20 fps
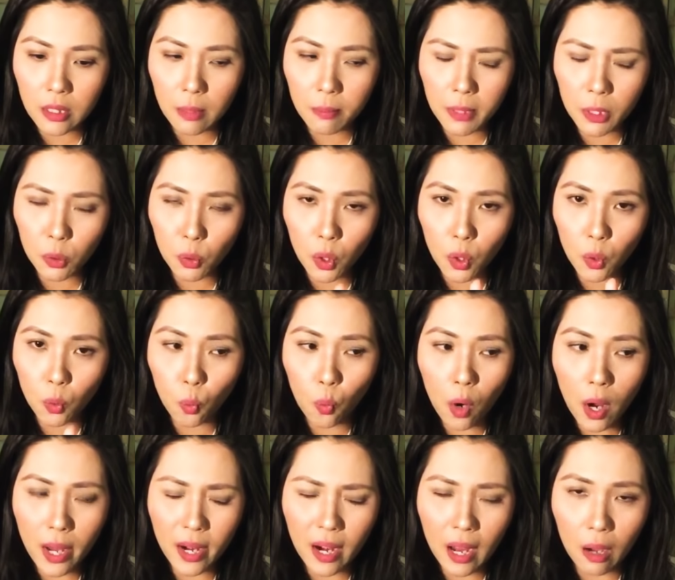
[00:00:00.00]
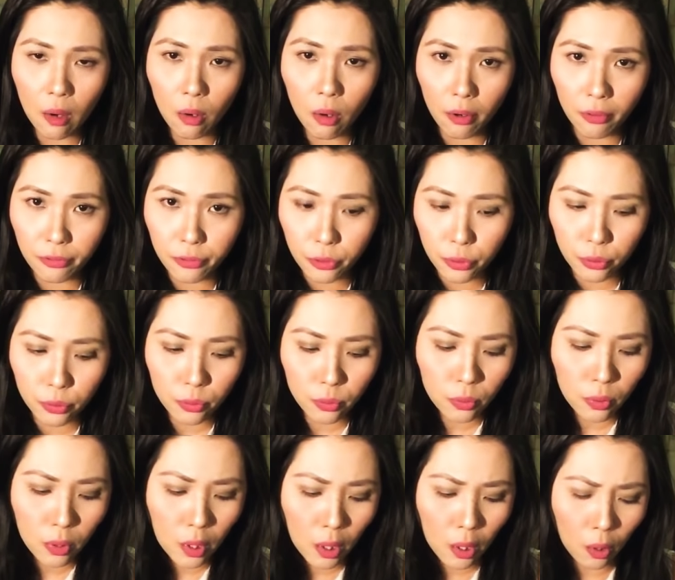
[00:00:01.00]
between one out of
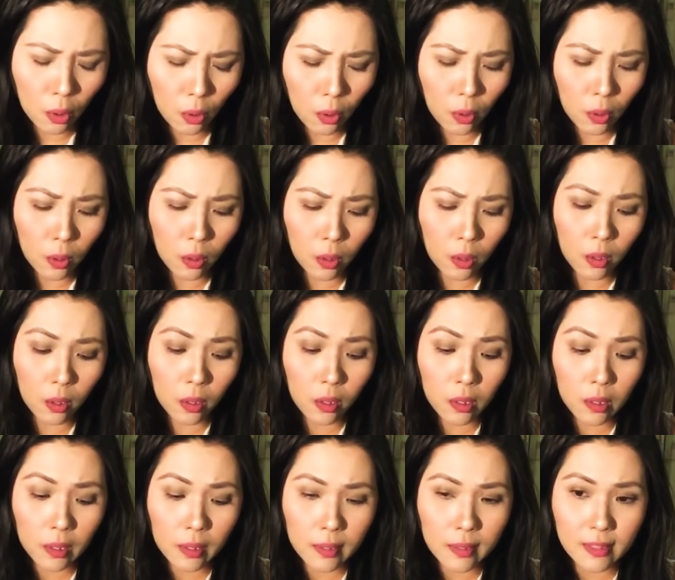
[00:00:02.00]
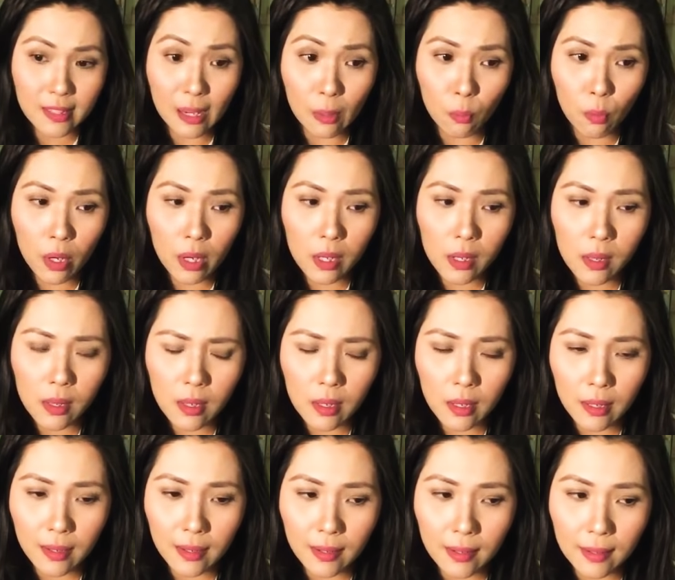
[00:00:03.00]
two, or someone
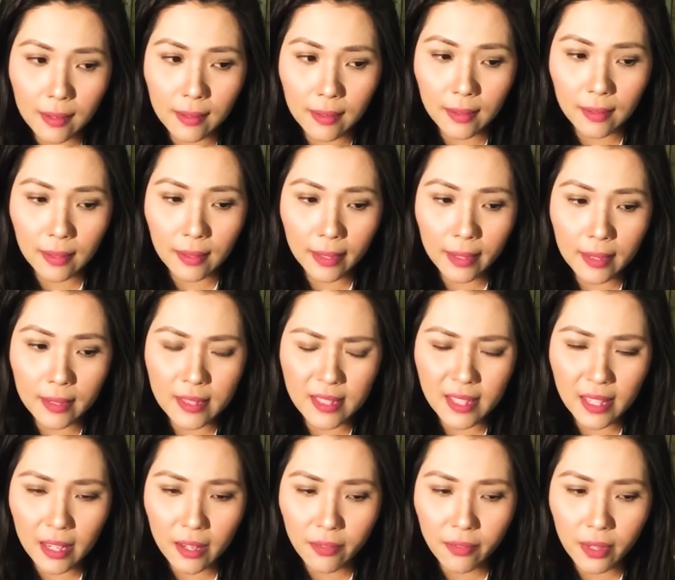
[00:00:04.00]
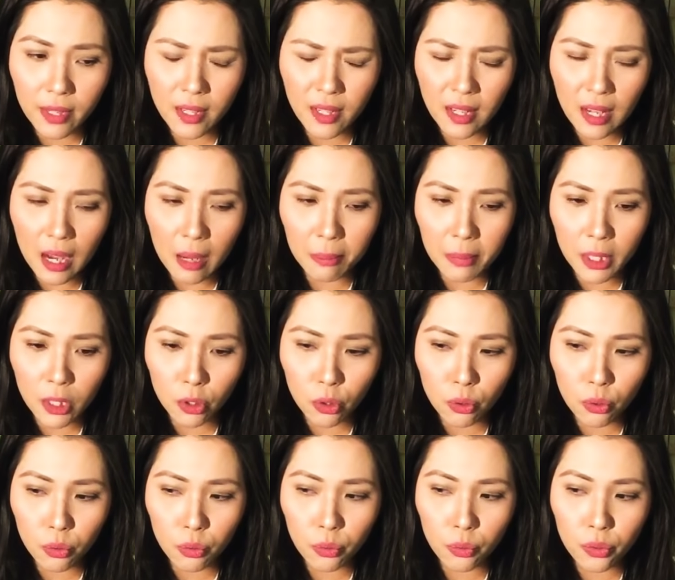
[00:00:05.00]
like a savior coming
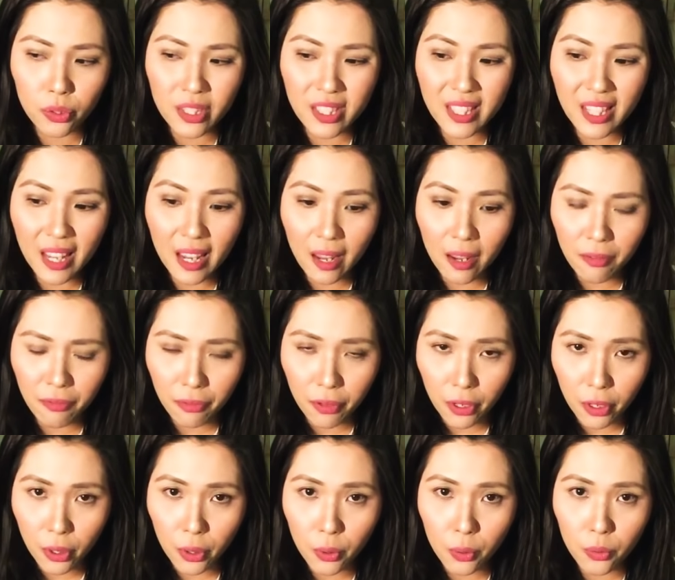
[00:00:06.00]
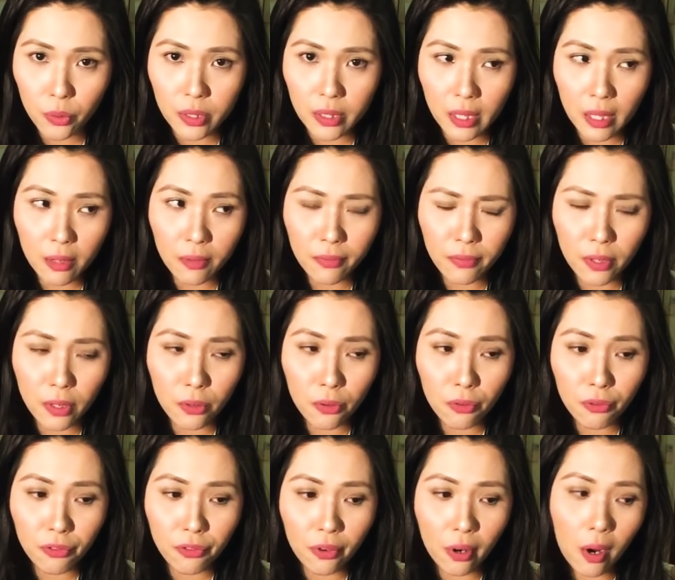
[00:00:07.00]
to save you
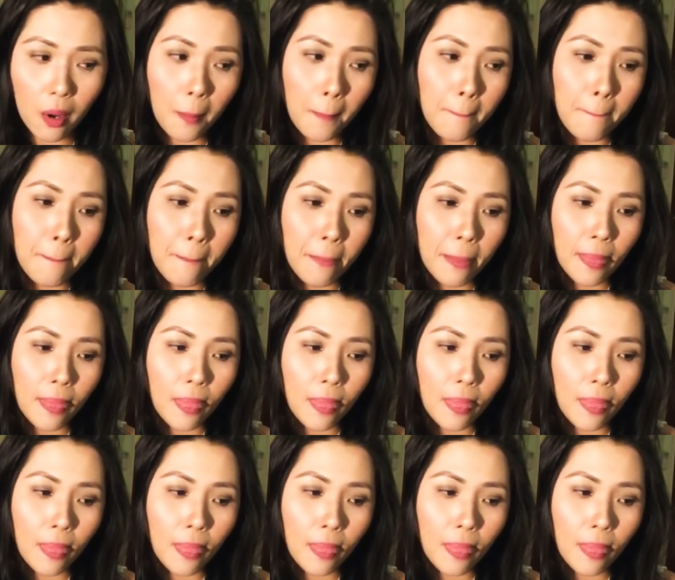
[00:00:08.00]
from